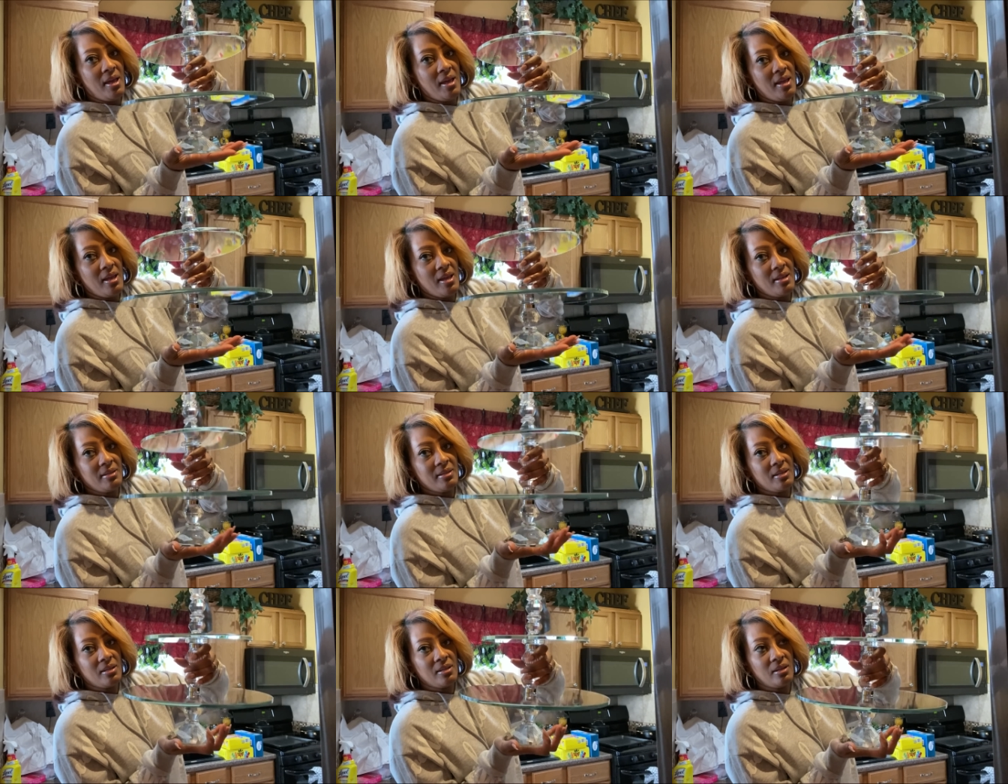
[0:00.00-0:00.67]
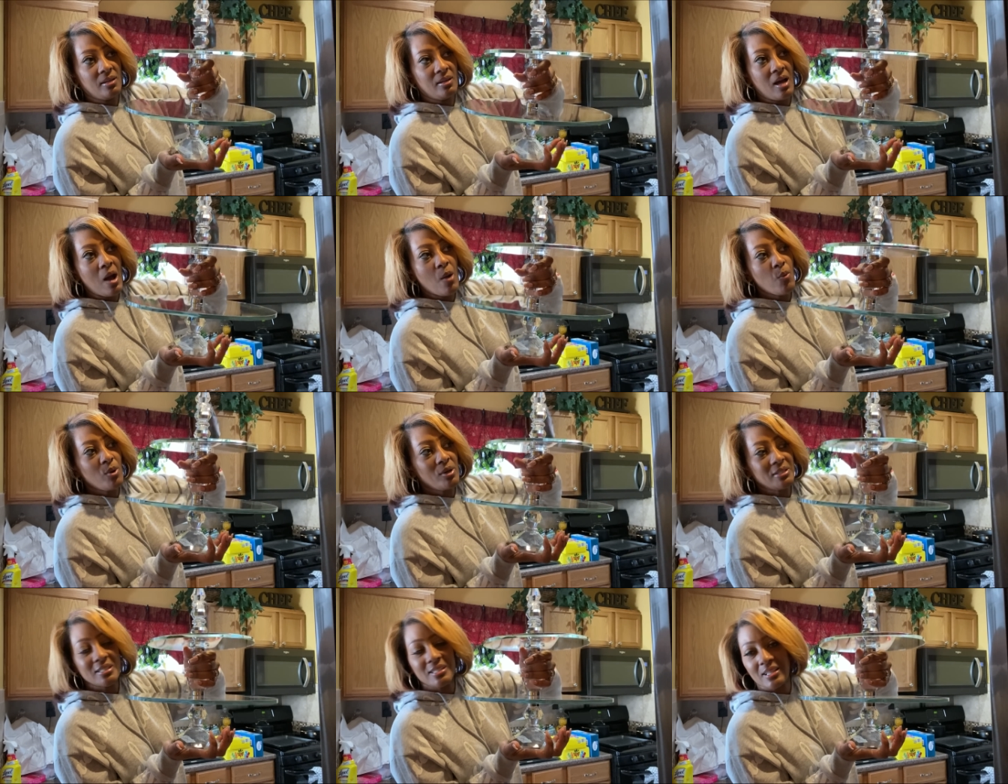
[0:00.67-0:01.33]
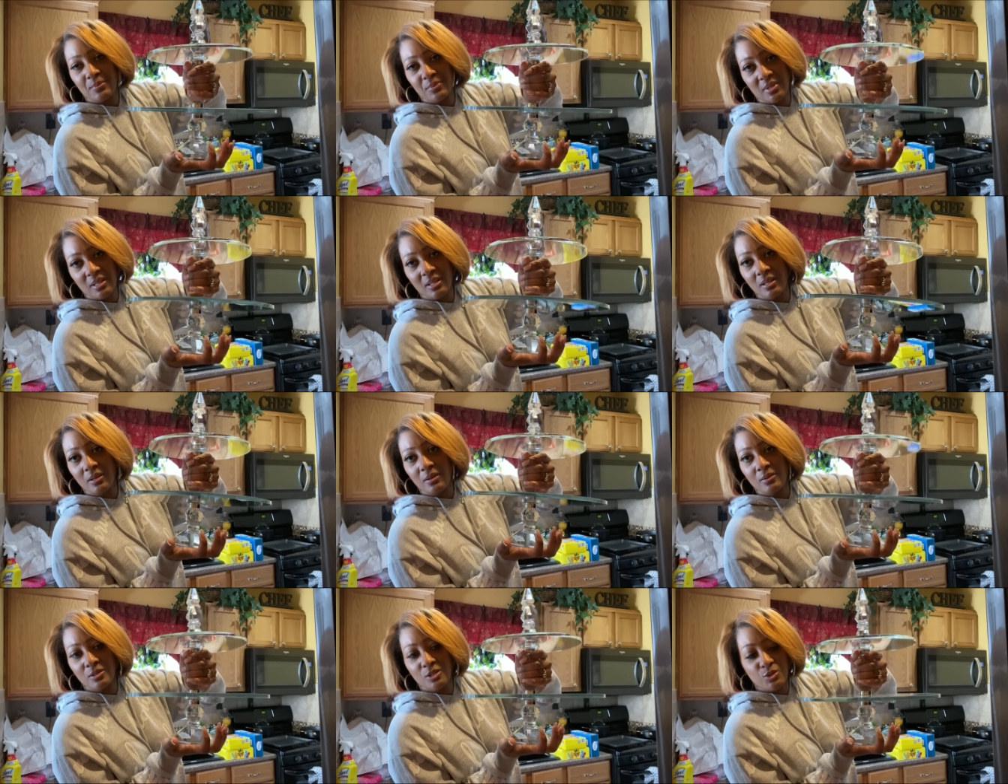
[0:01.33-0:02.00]
and I wanted
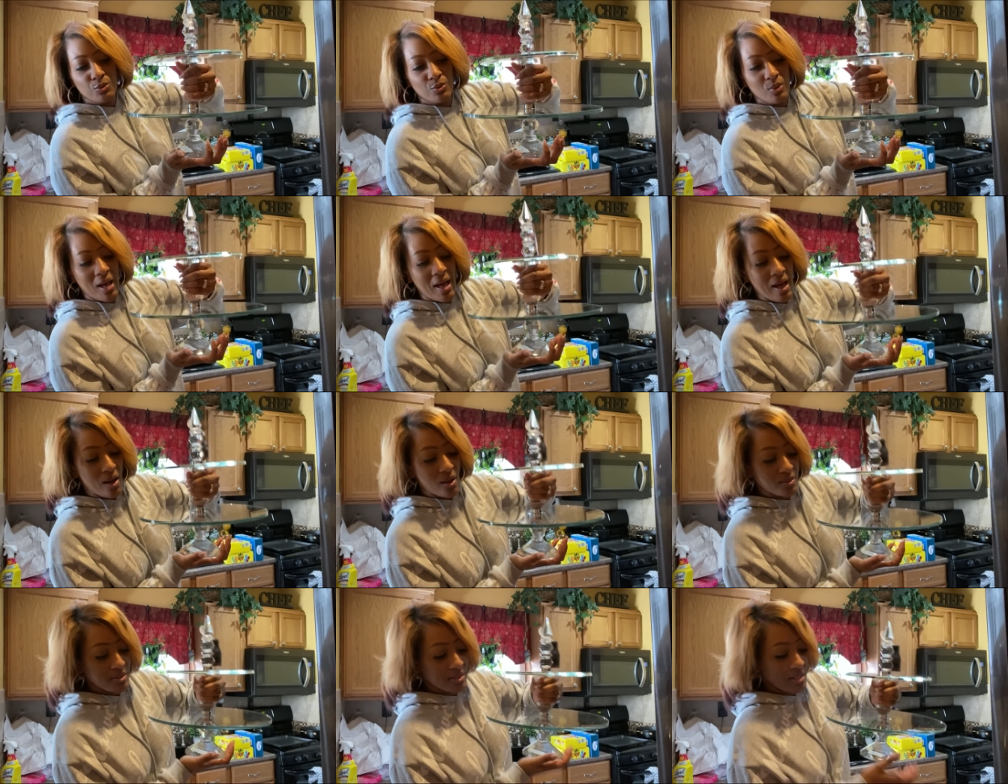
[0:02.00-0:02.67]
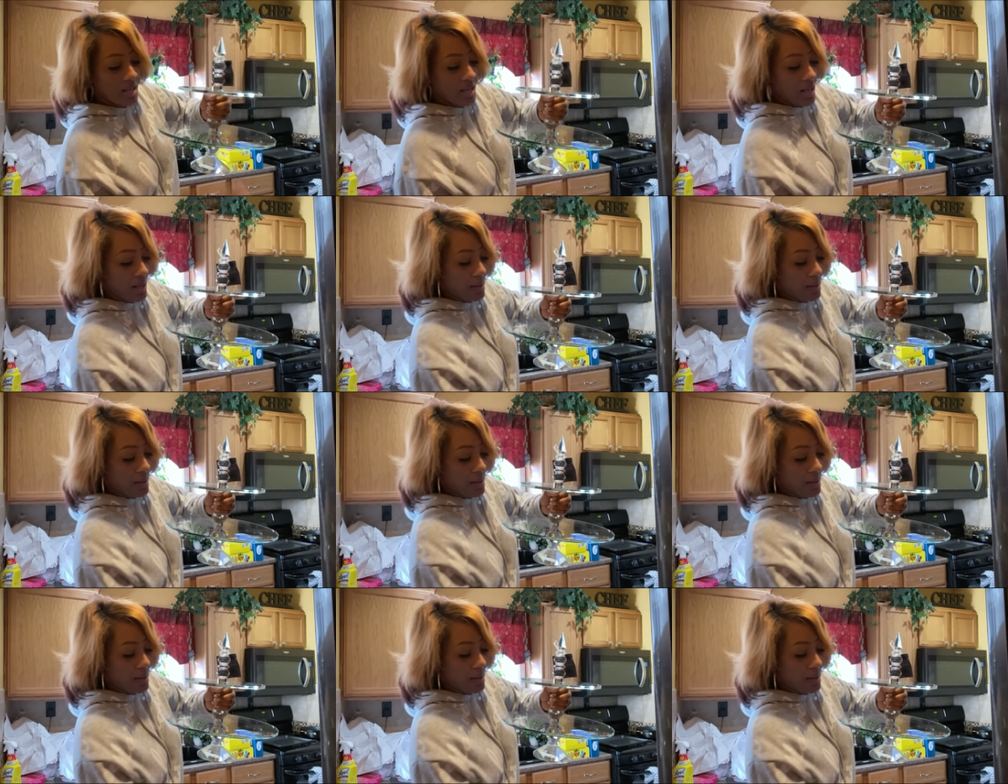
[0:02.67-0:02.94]
something to house